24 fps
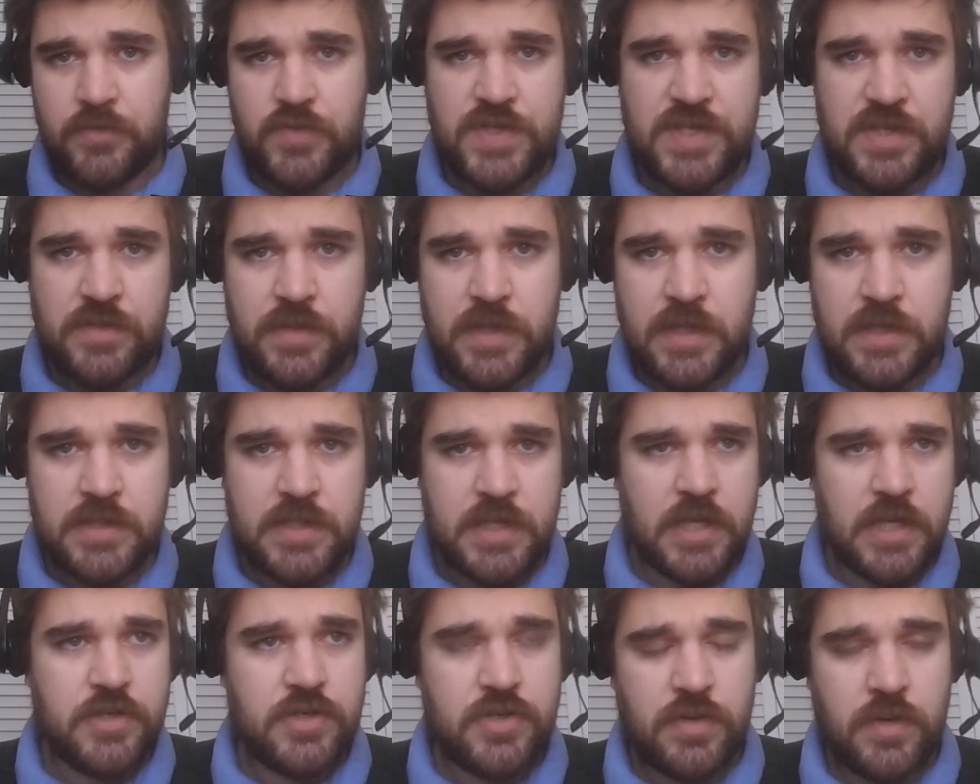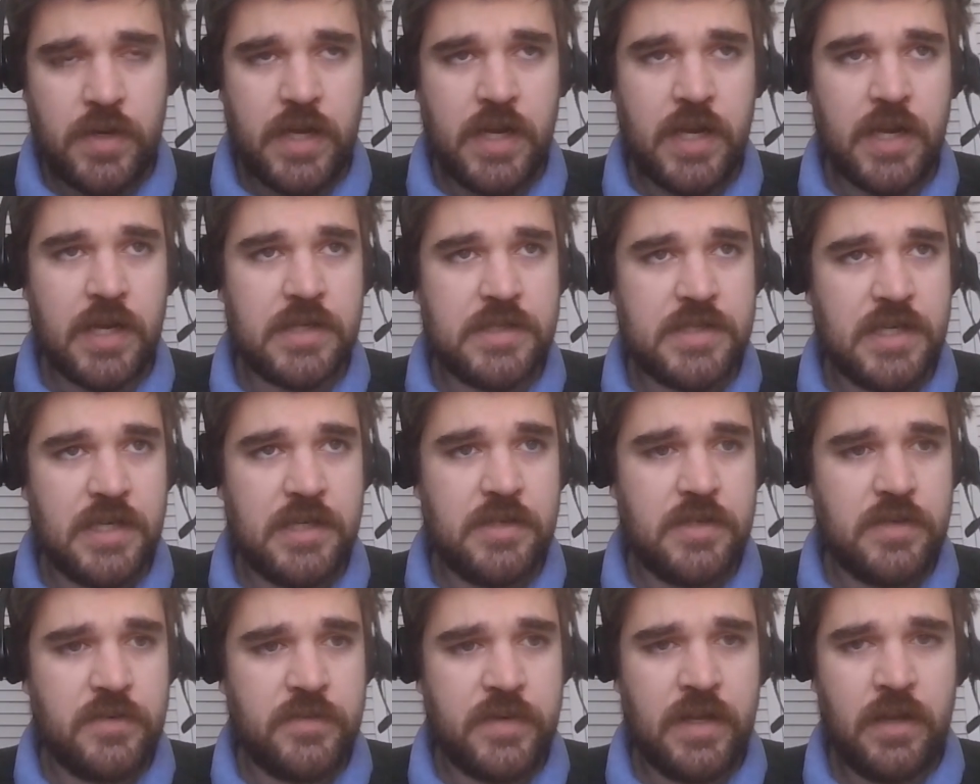So the intent training,
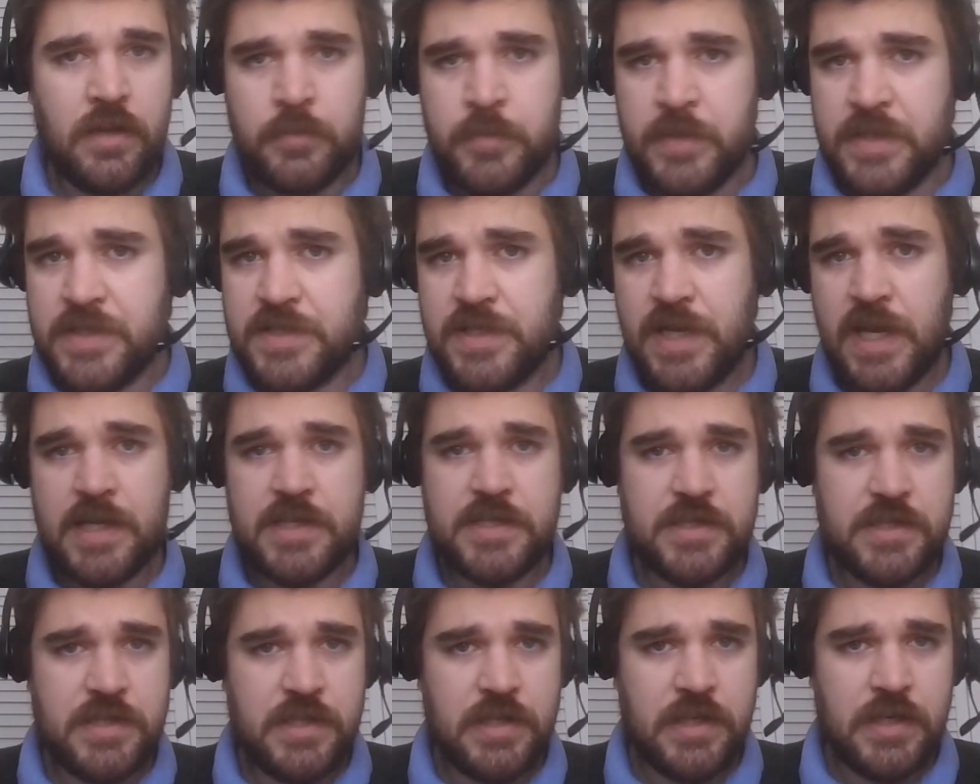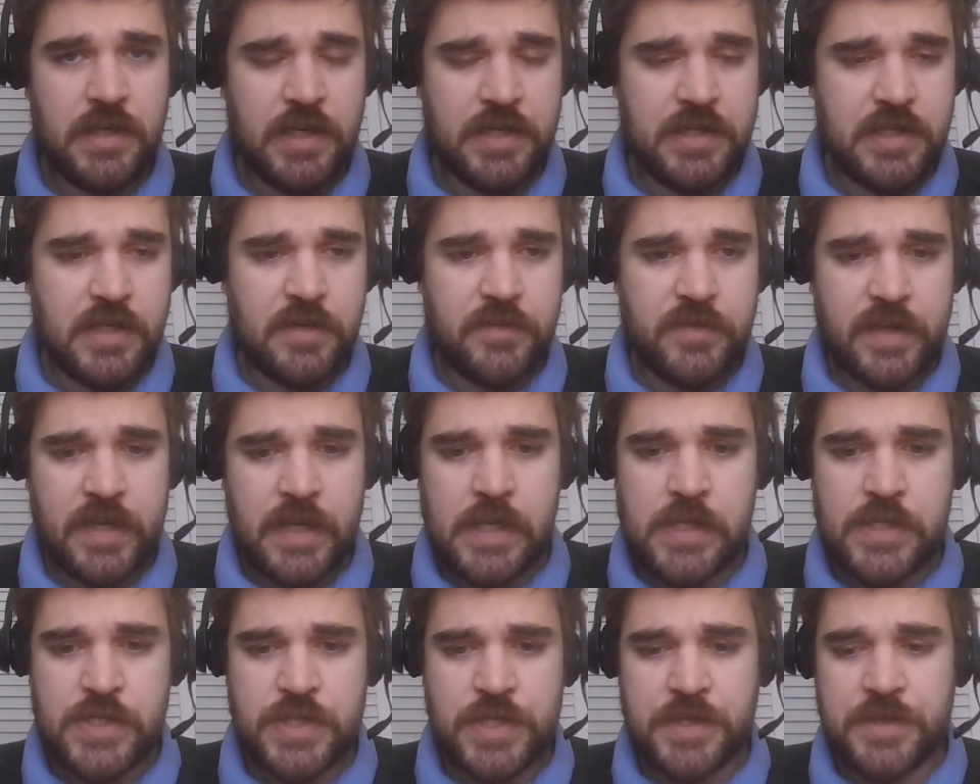intent development, entity
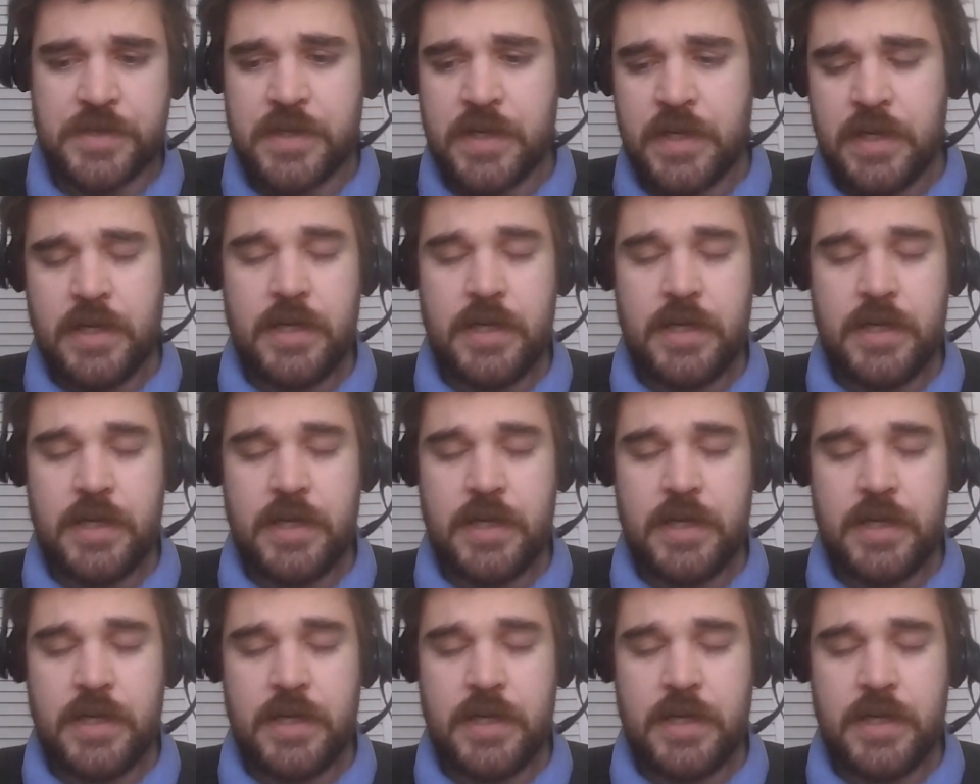identification,